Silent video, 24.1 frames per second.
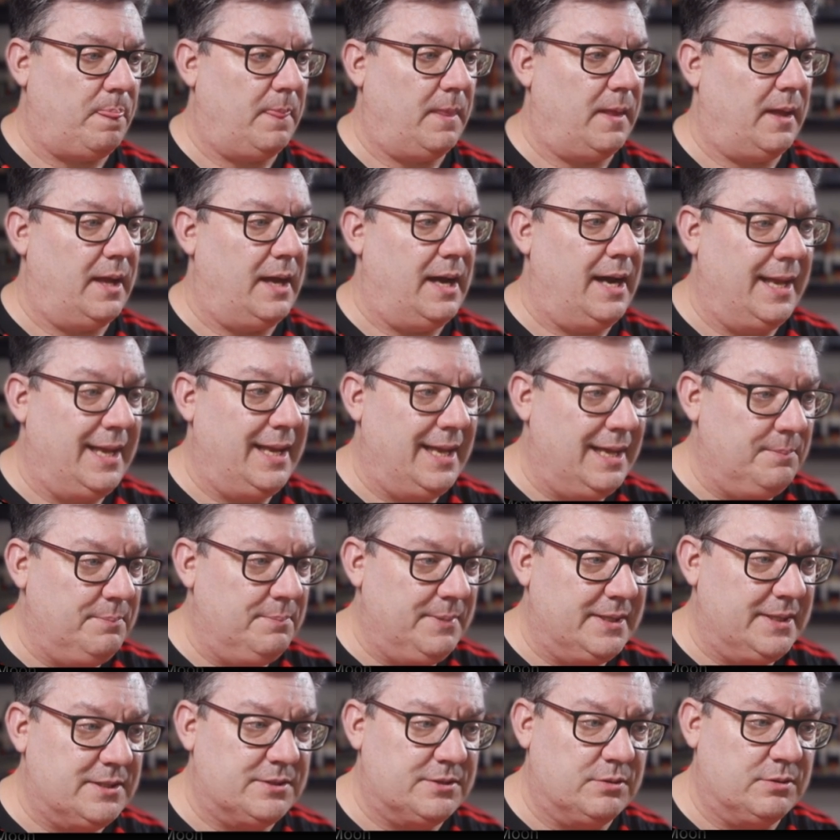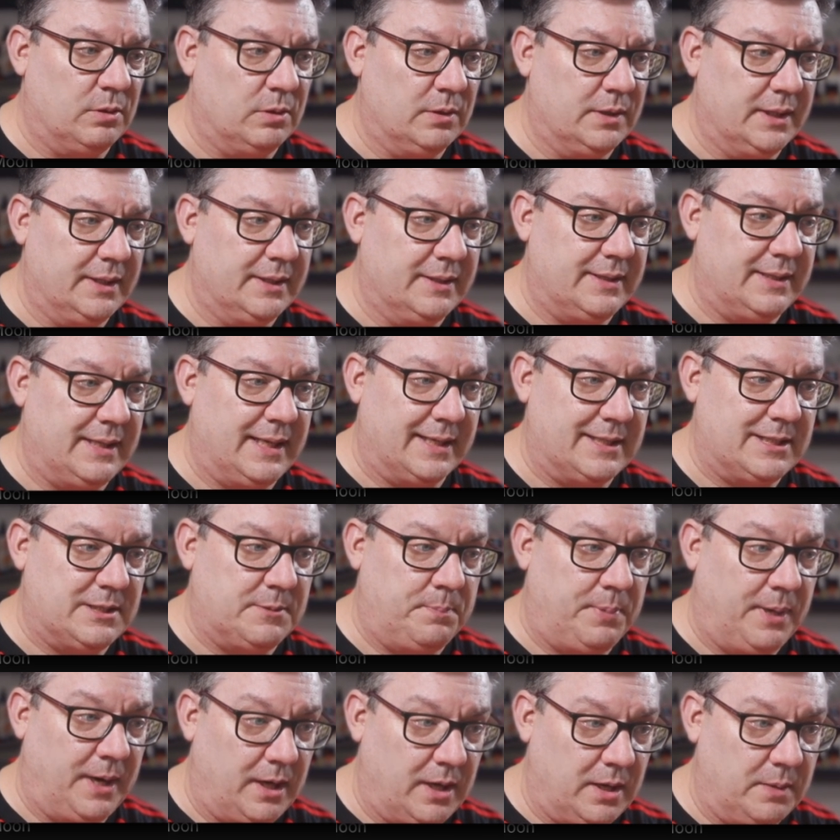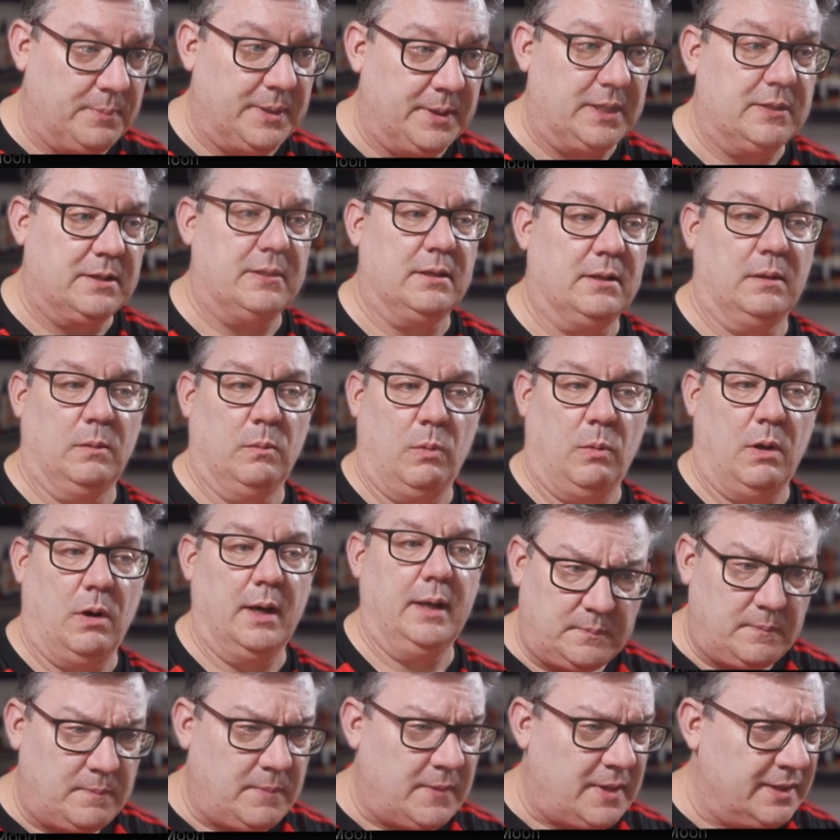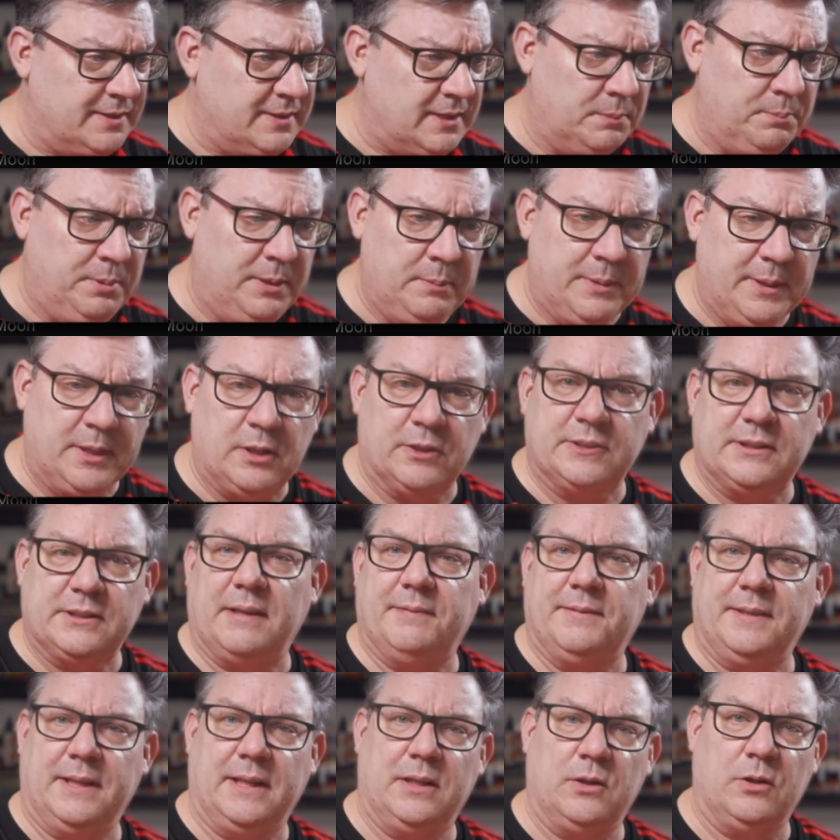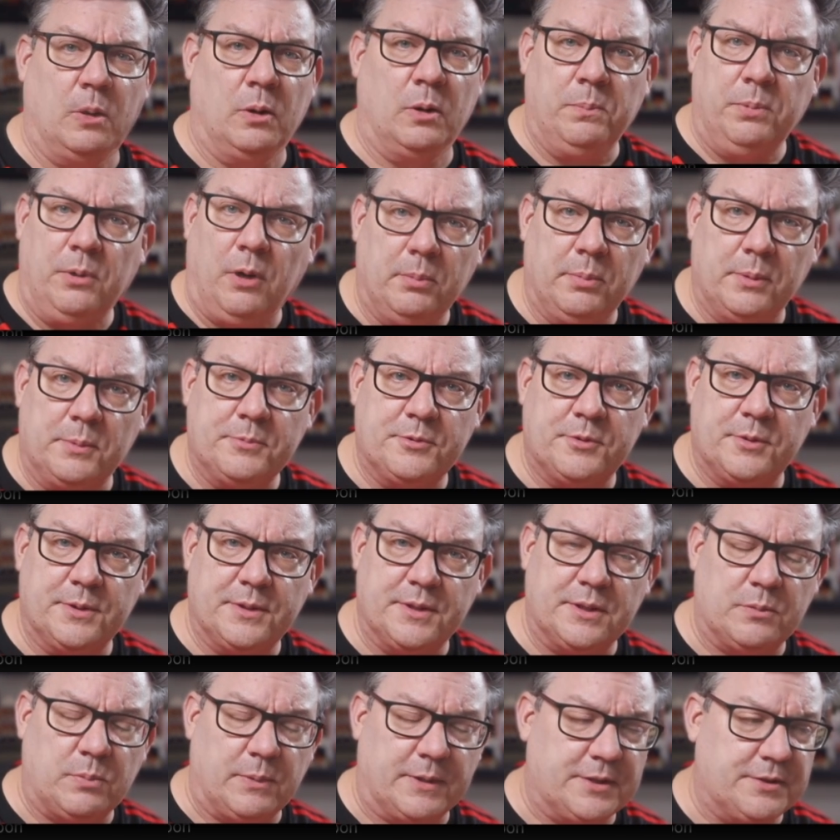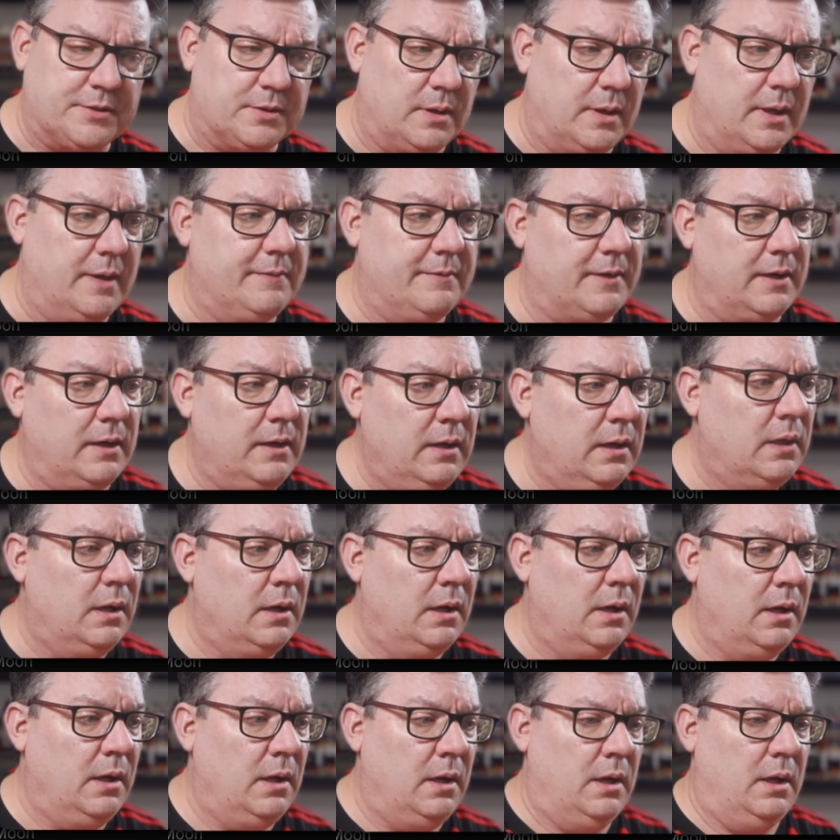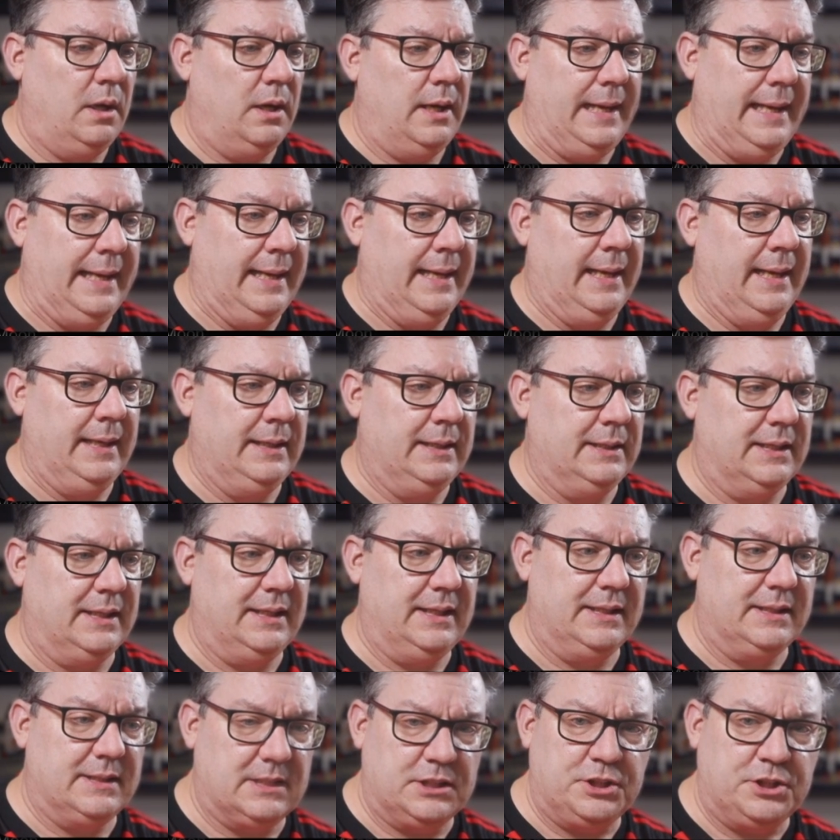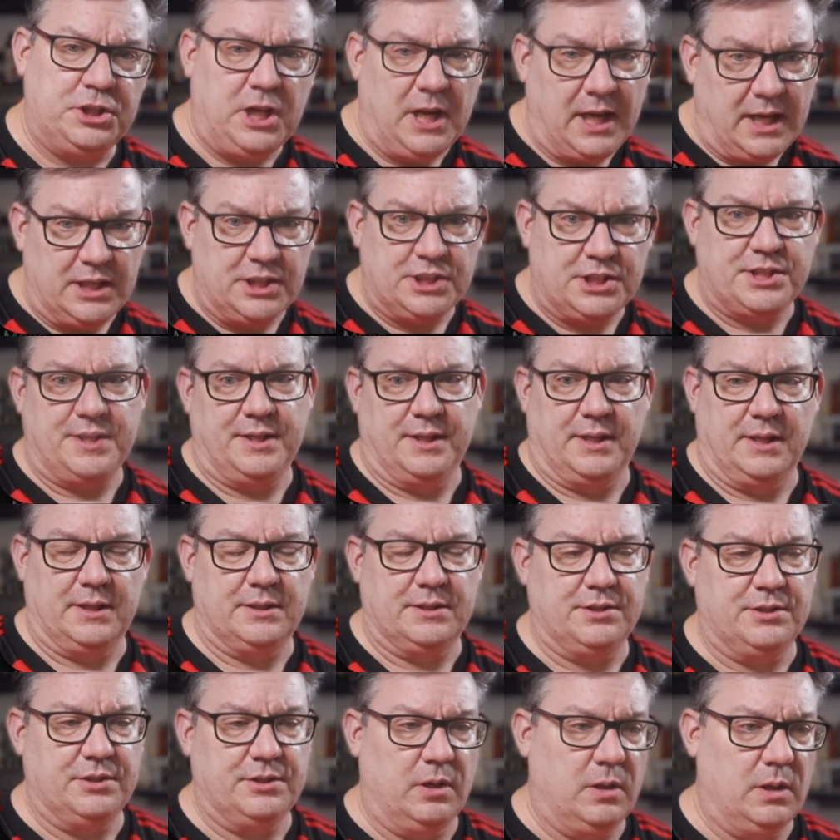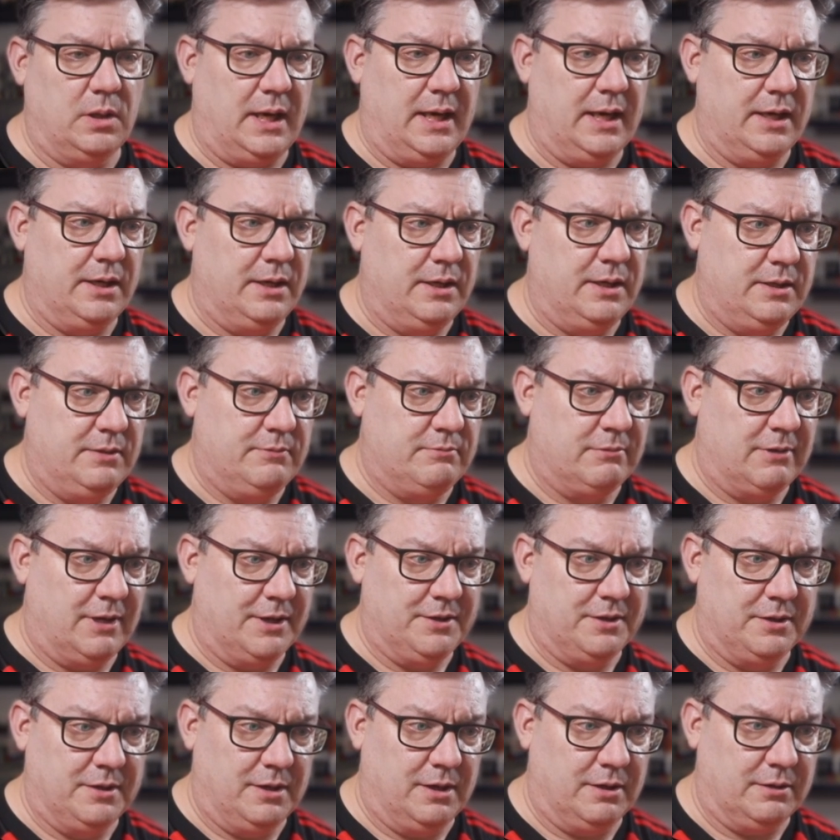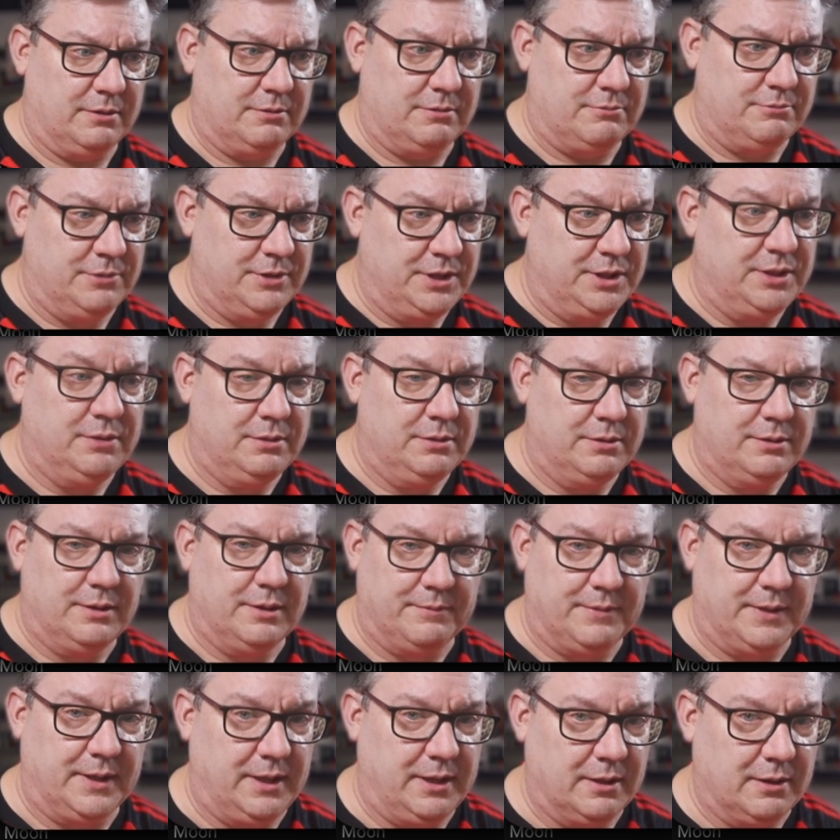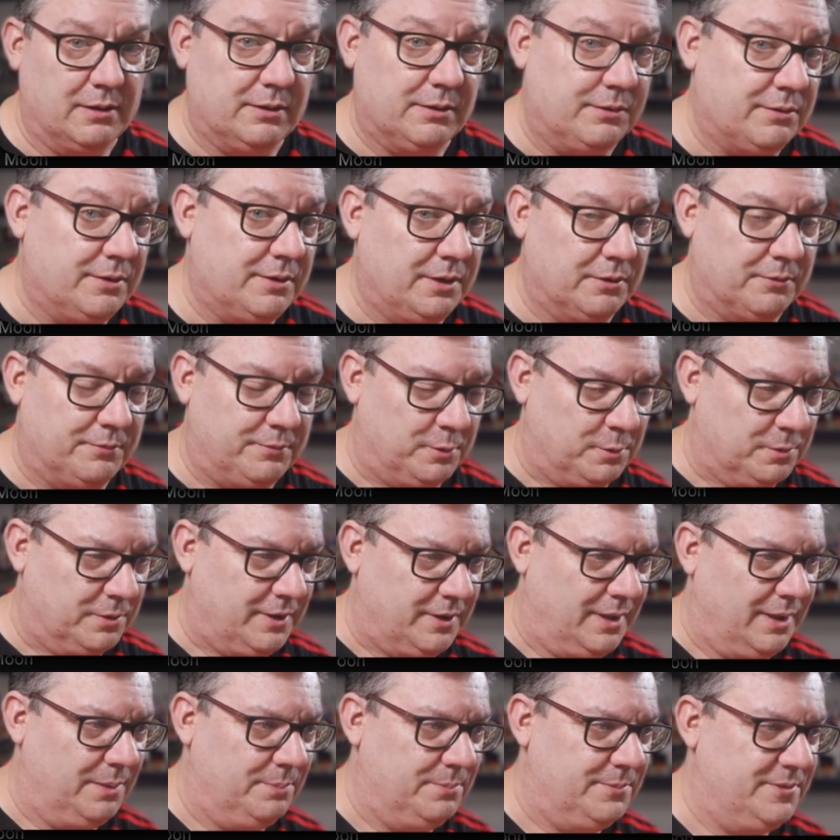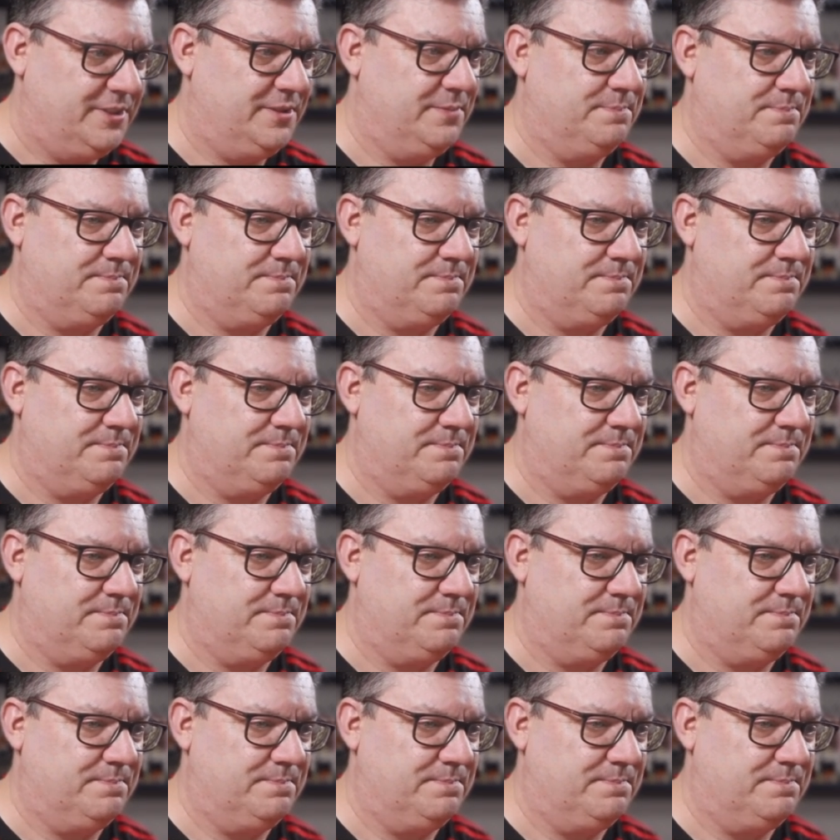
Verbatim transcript: I am installing the experimental one simply because I've had no problems with it whatsoever. And it's changed things, so I'd rather not redo the video three or four times.